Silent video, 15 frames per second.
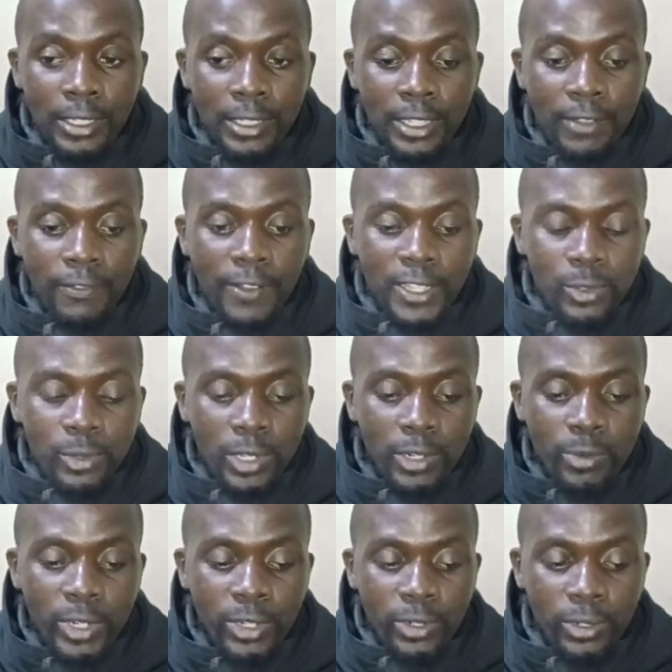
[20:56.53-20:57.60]
The first one,
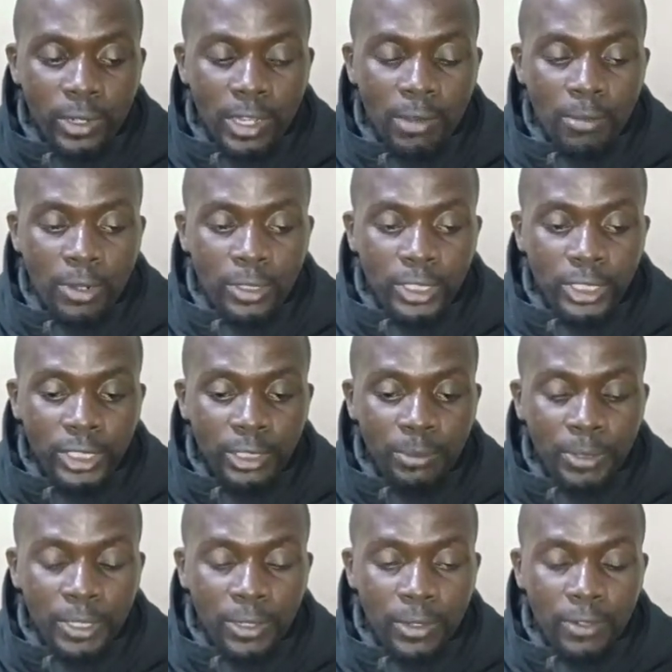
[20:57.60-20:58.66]
when you talk about sheep
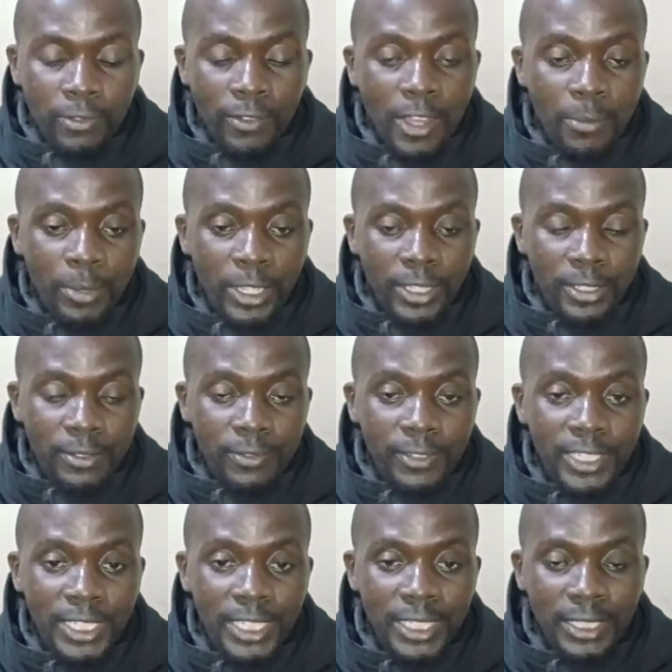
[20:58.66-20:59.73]
and goat farming, is
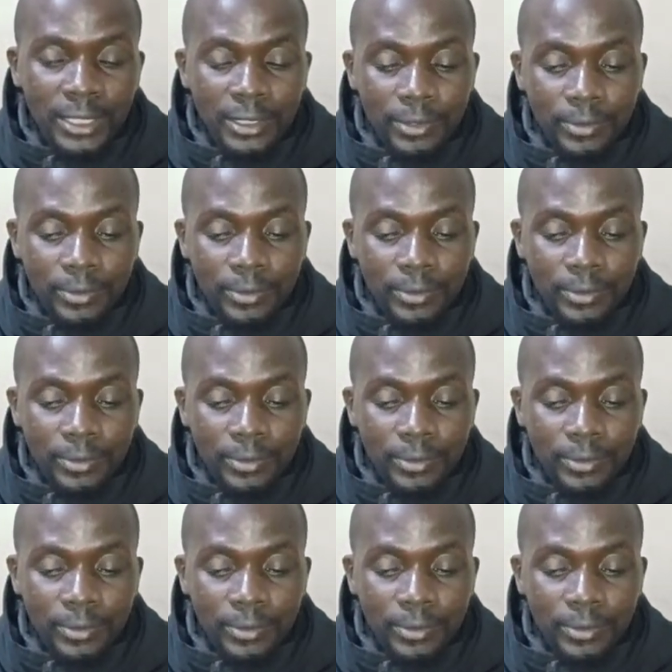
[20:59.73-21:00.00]
feeding,